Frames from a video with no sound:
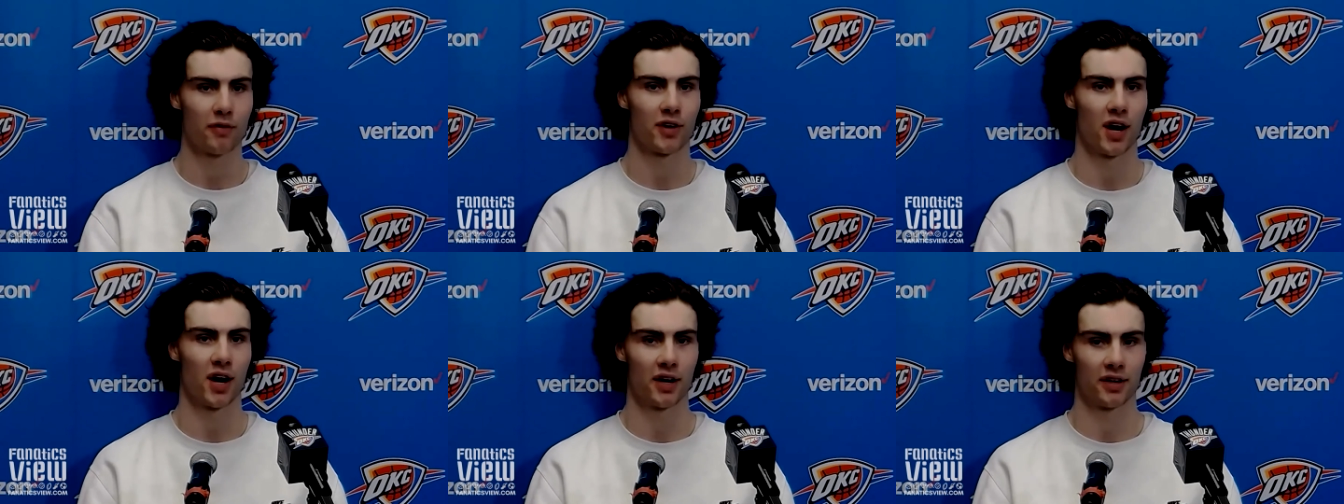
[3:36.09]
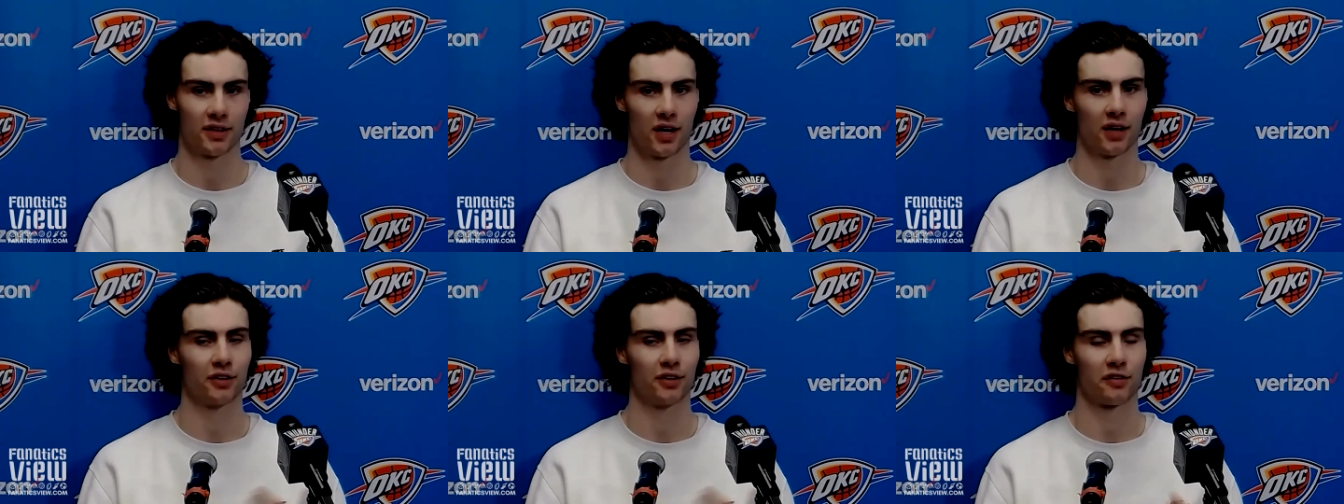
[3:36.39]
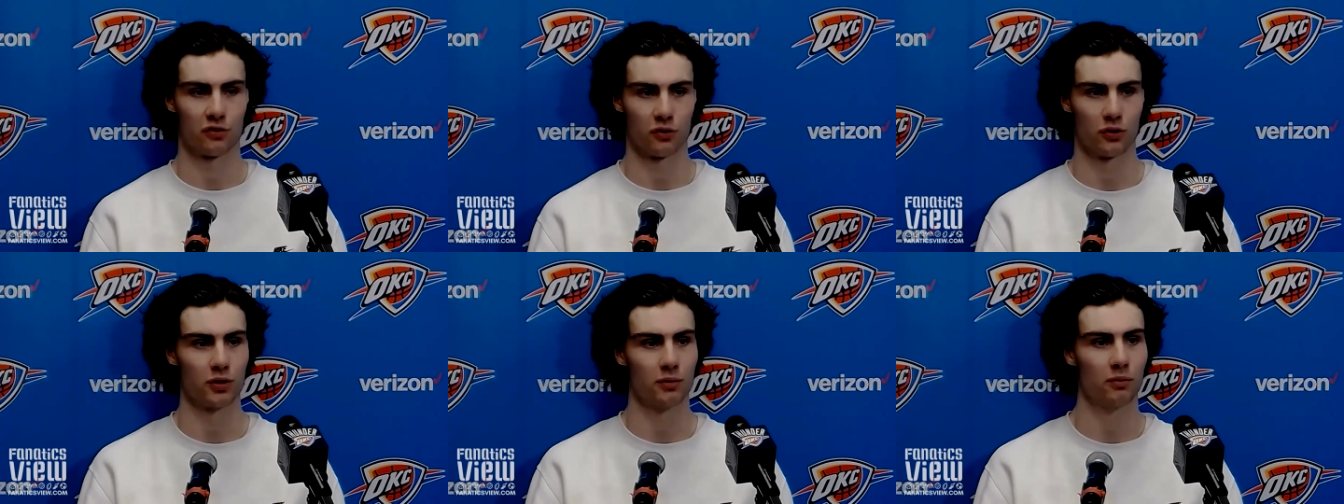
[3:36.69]
I've kind of
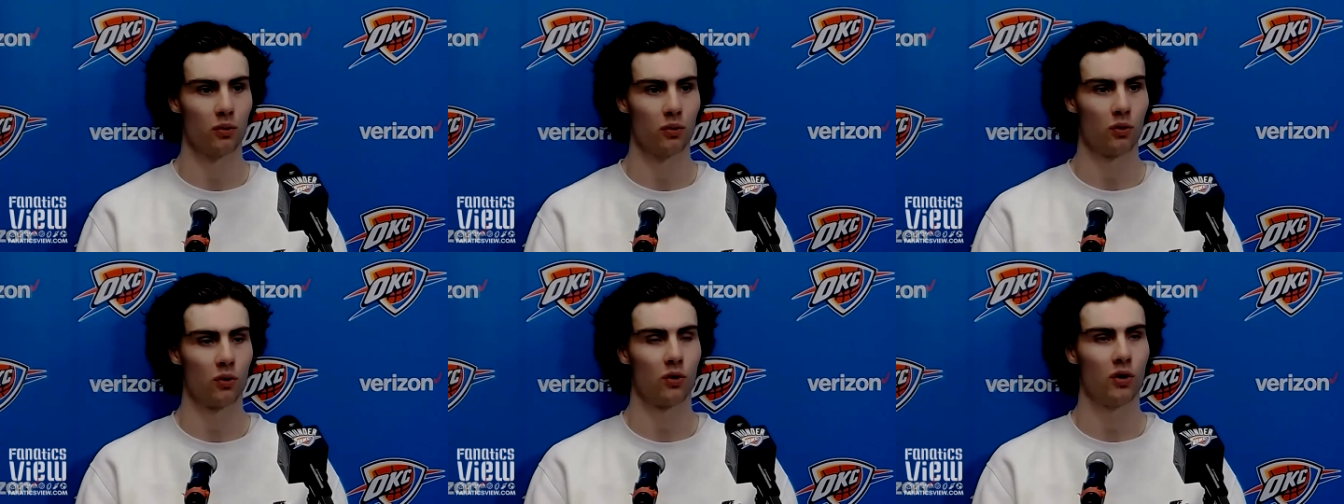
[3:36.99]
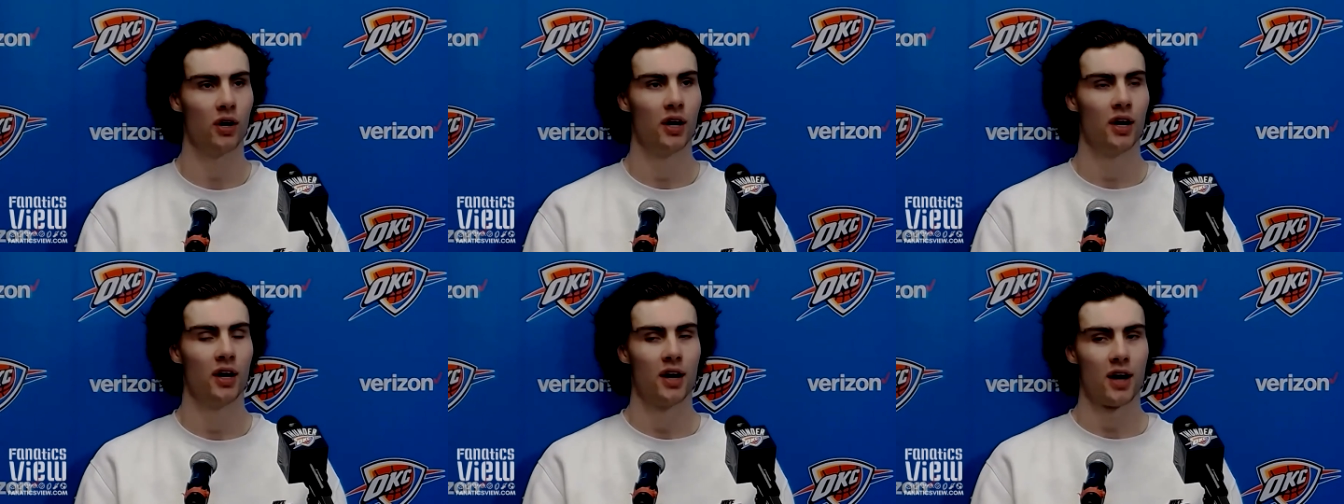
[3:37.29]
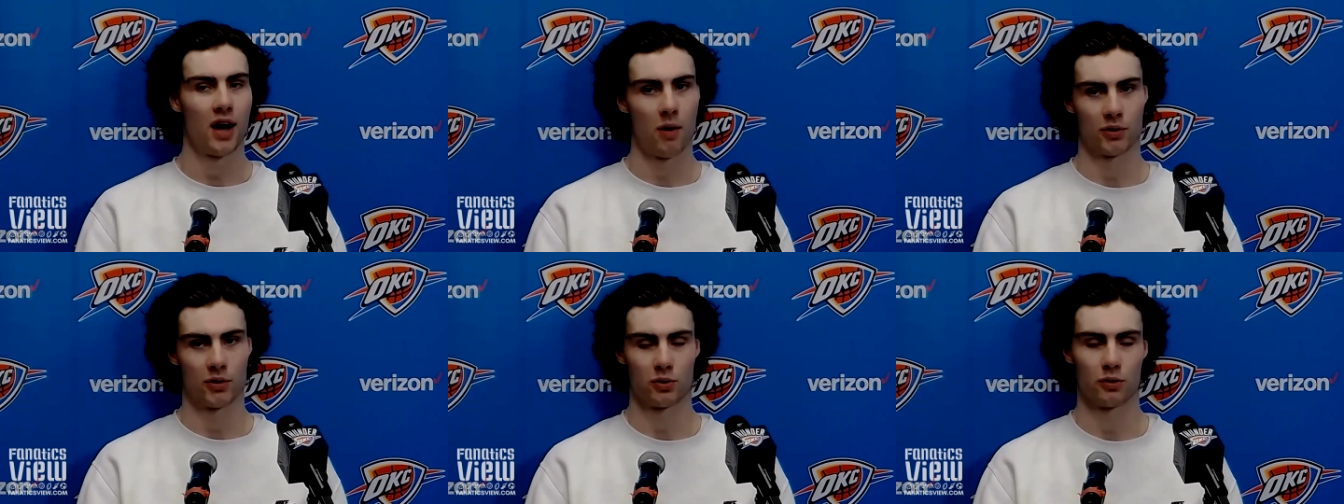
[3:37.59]
understood it more.
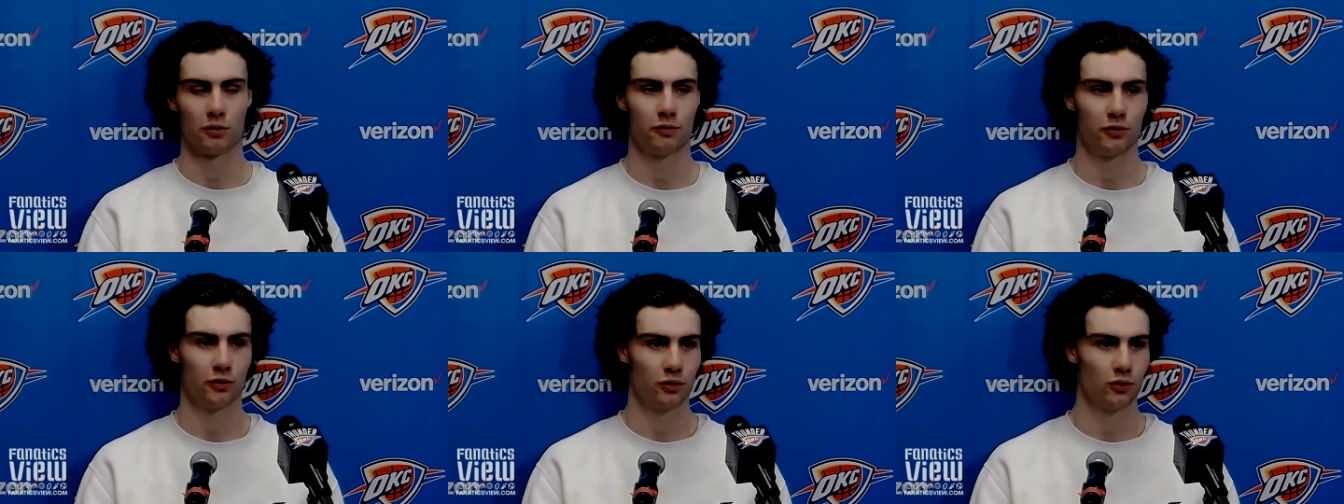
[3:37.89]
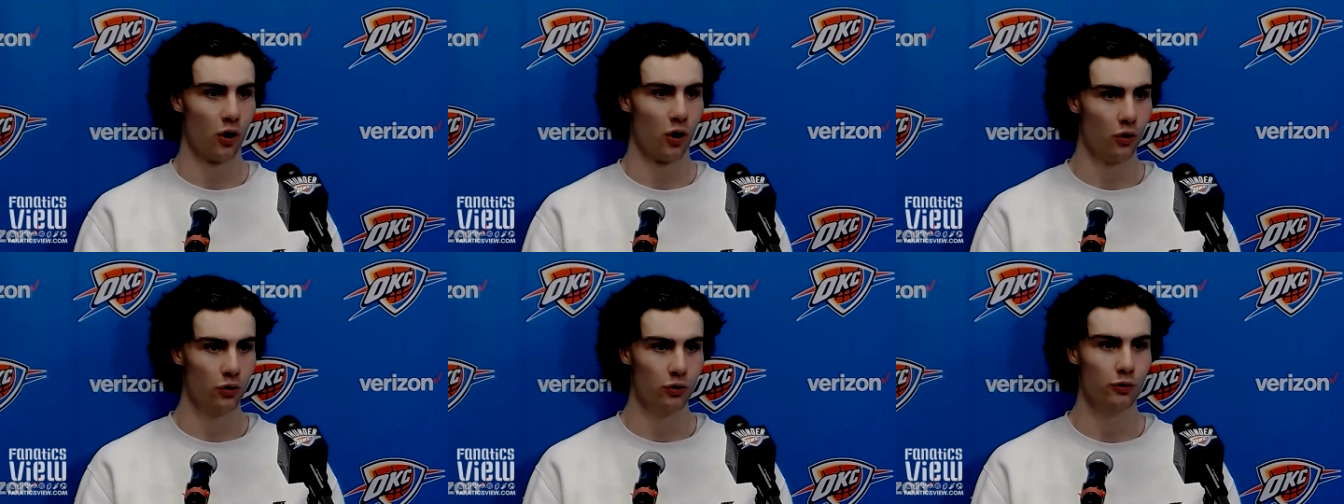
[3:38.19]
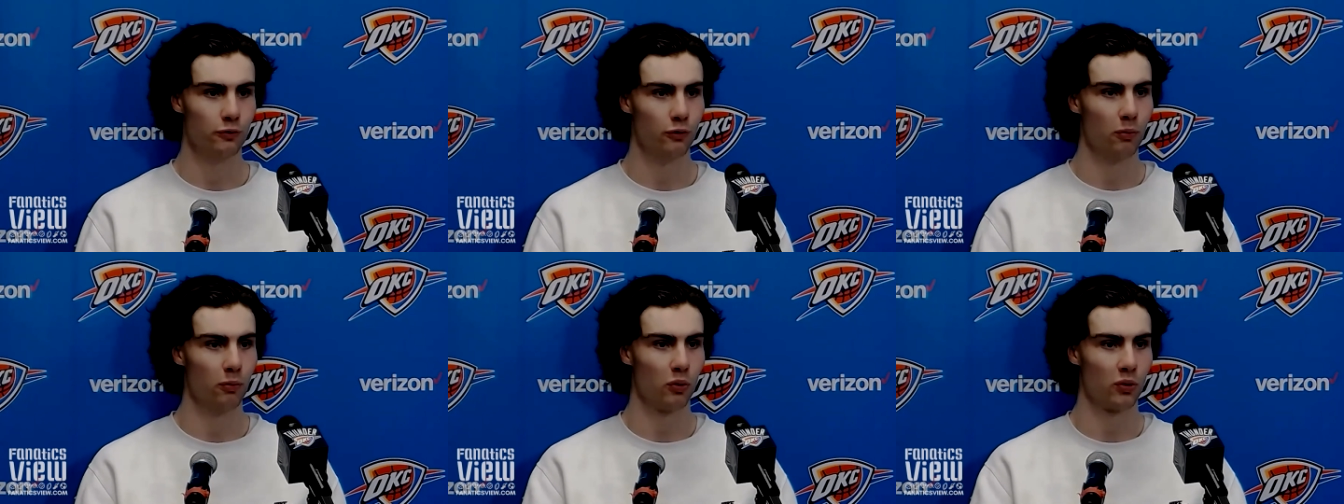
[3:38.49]
I went to a few OU
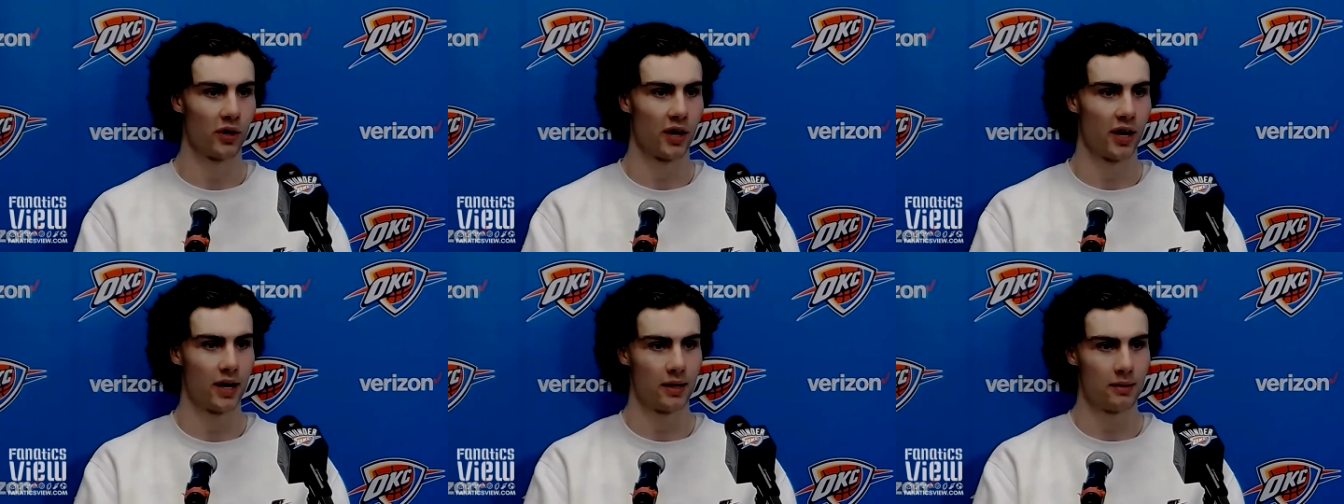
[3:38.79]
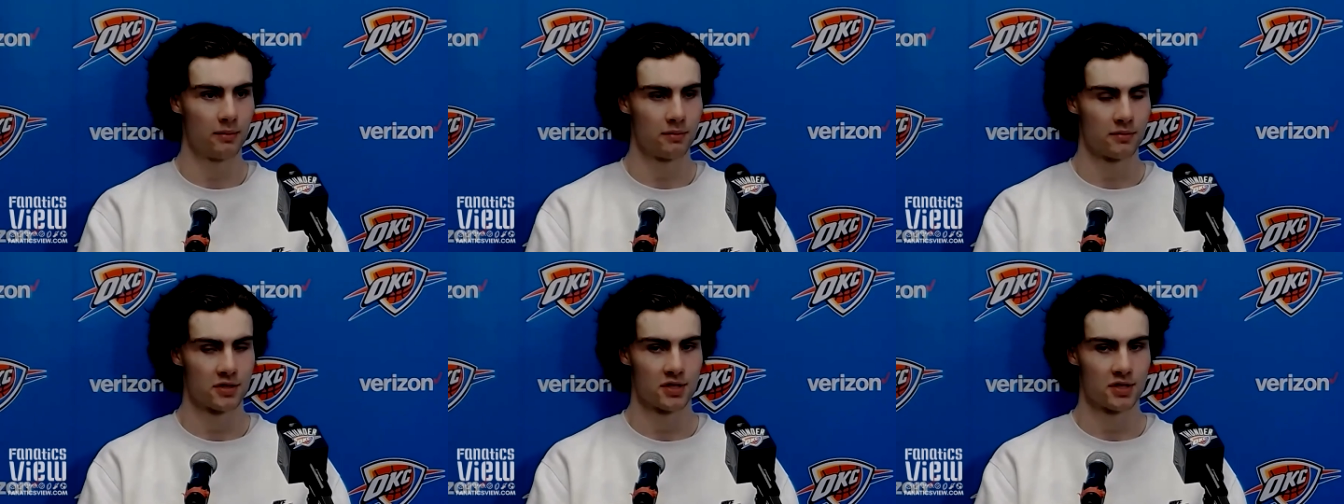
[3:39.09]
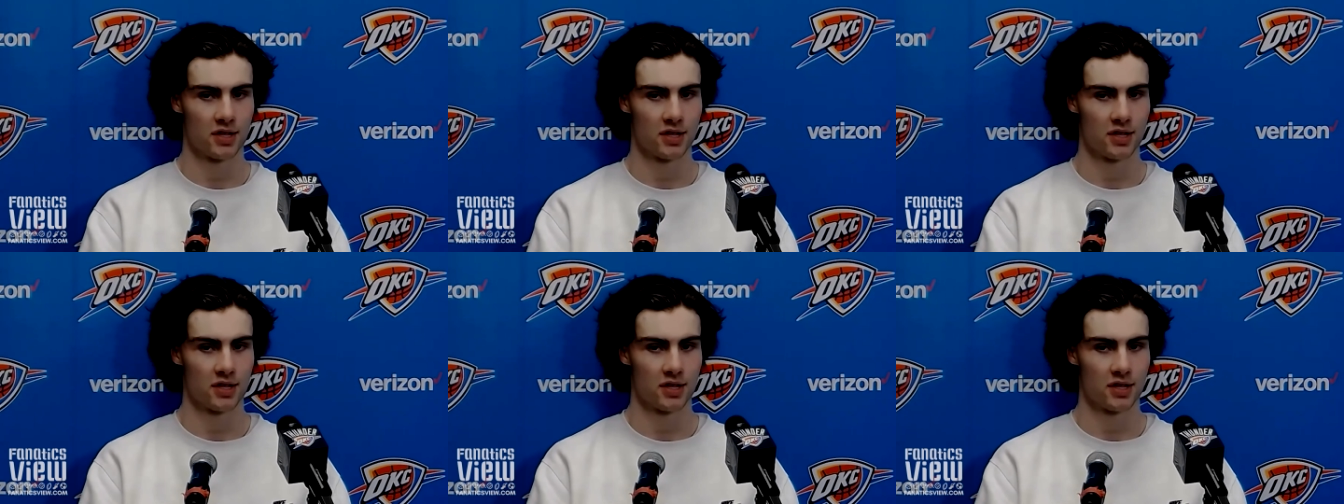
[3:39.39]
football games,